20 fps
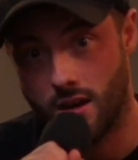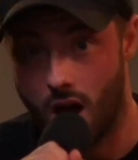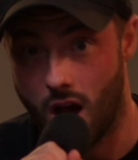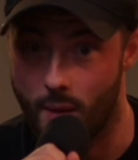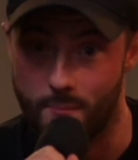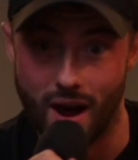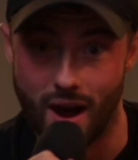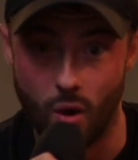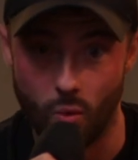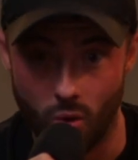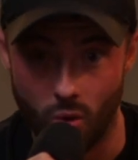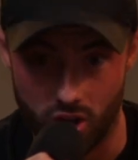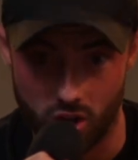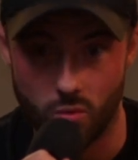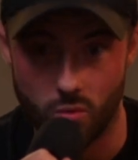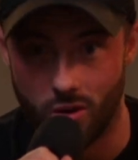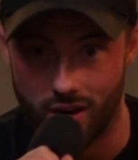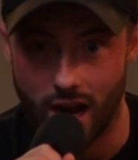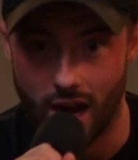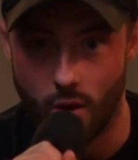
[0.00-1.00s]
about what
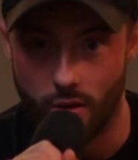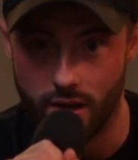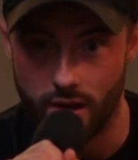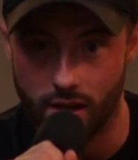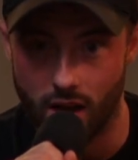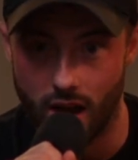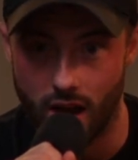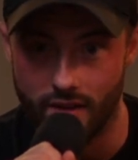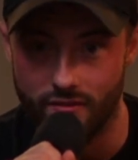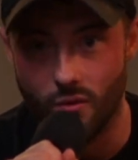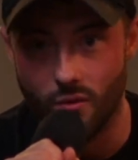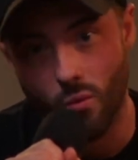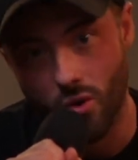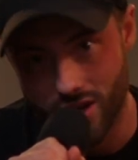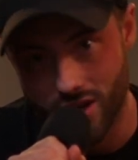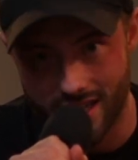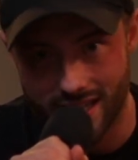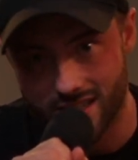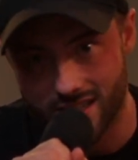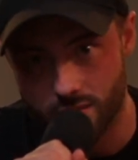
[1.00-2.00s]
you want out of your life and what
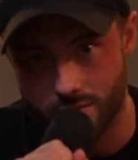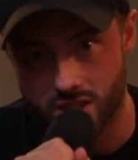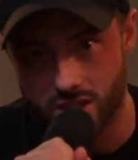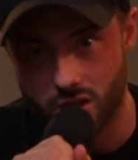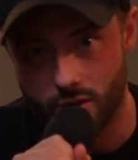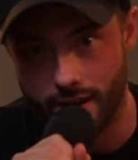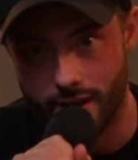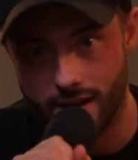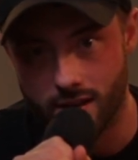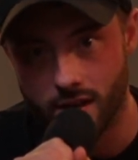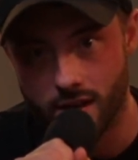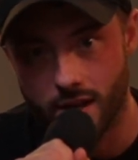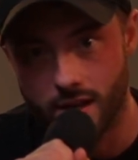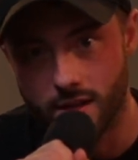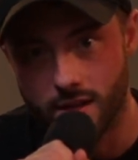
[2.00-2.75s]
you need to be doing